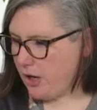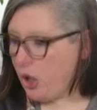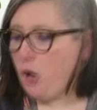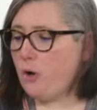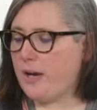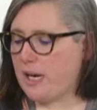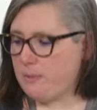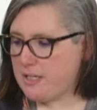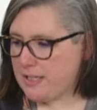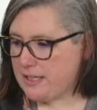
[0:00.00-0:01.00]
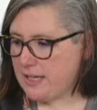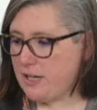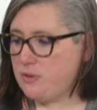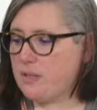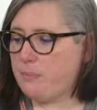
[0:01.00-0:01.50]
Oh, Amy says, I
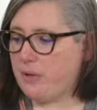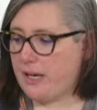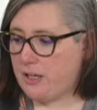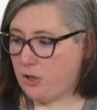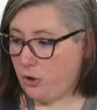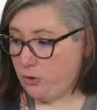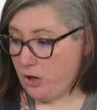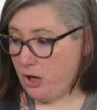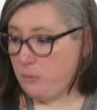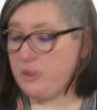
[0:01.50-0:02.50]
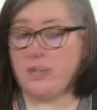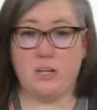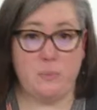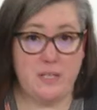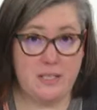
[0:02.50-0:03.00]
use a blank note card with a
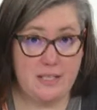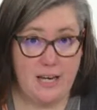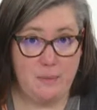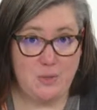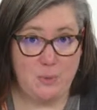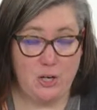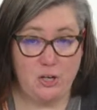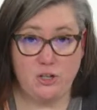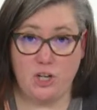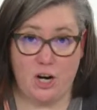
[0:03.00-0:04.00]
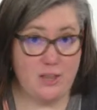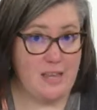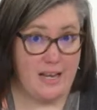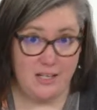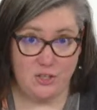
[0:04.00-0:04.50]
little piece of tape to mark her chart.
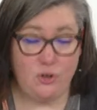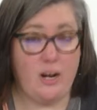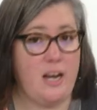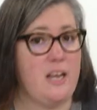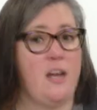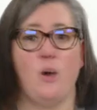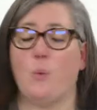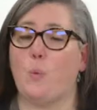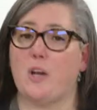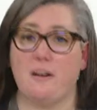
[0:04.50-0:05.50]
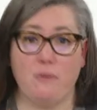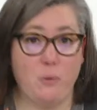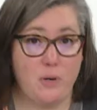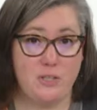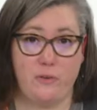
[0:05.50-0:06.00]
That is great whatever
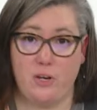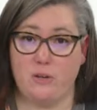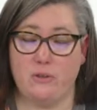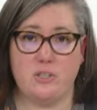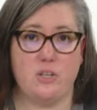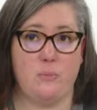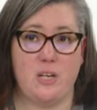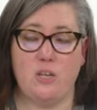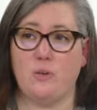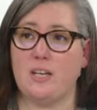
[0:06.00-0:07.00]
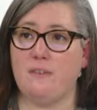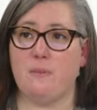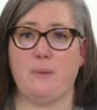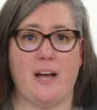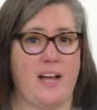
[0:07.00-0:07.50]
works for you. There's so many, you can
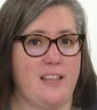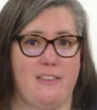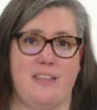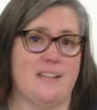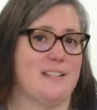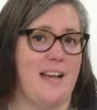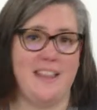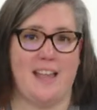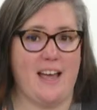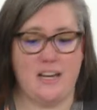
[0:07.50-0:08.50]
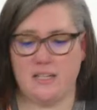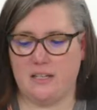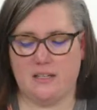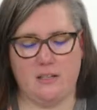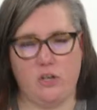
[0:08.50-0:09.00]
even buy things online
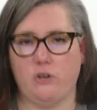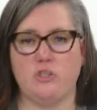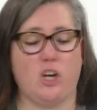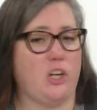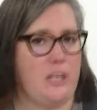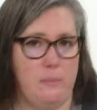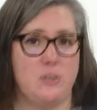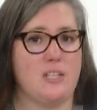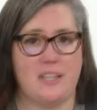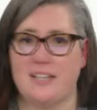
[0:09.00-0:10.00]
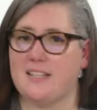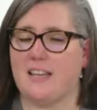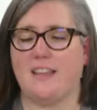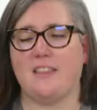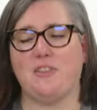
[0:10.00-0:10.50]
to, you know, chart keepers and things
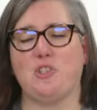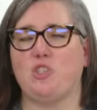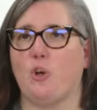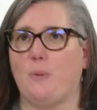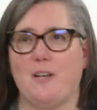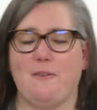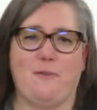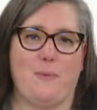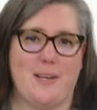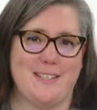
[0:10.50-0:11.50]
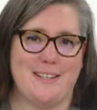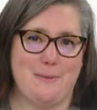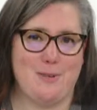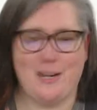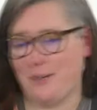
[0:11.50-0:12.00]
like that. There's so many different ways to
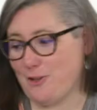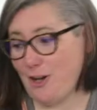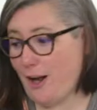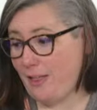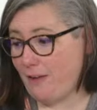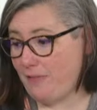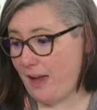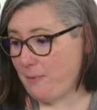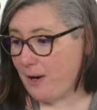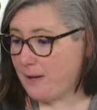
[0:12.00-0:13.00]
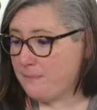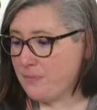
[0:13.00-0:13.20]
keep track of your chart. I love that one.